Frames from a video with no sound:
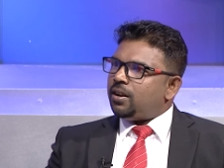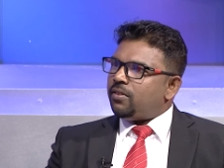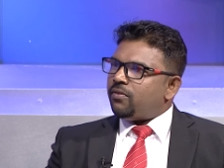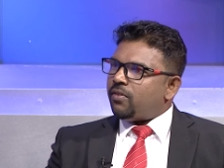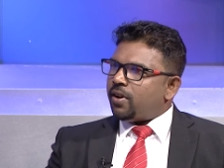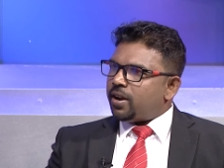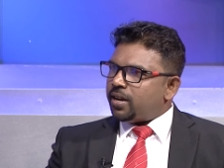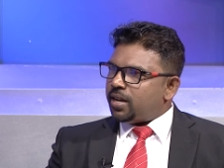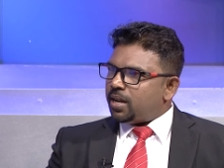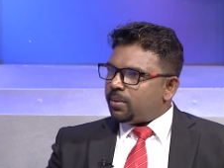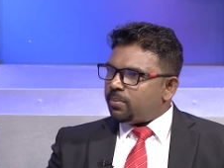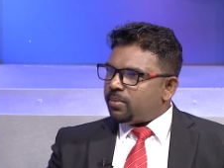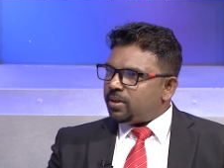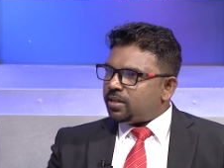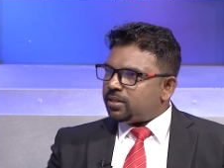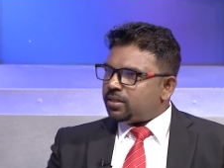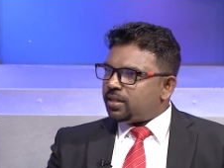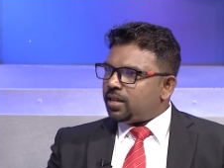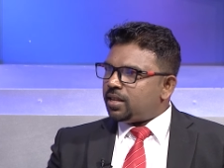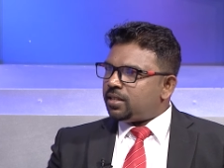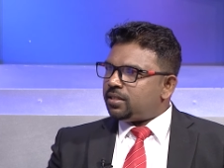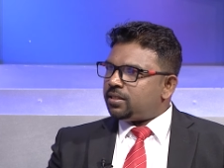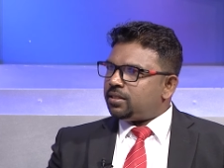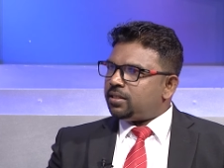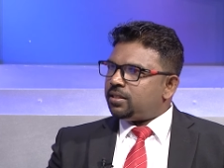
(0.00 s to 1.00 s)
five double
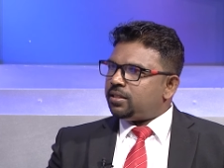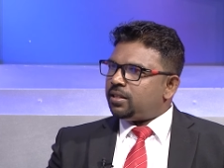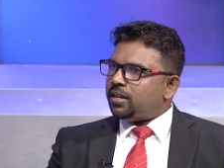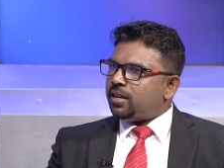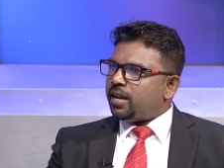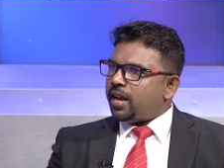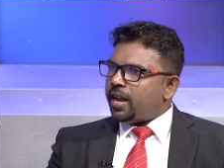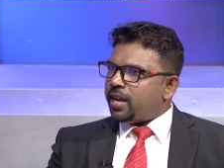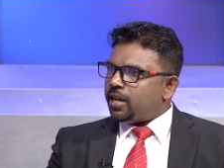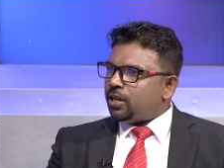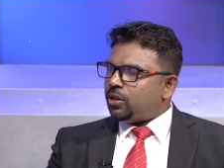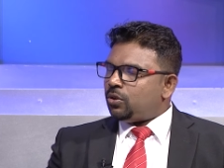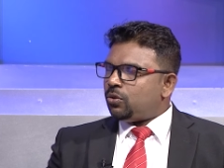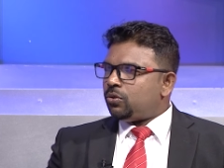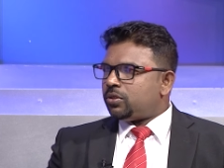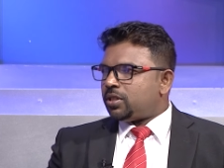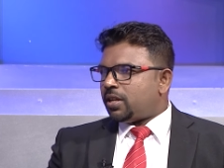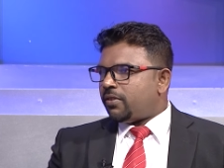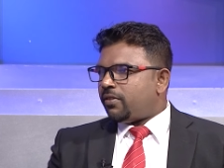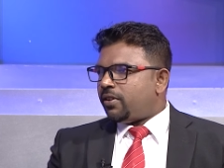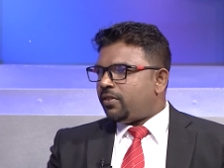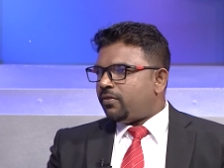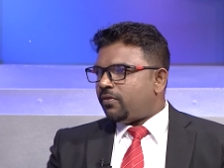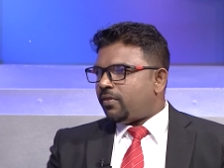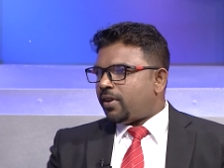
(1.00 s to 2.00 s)
six eight two seven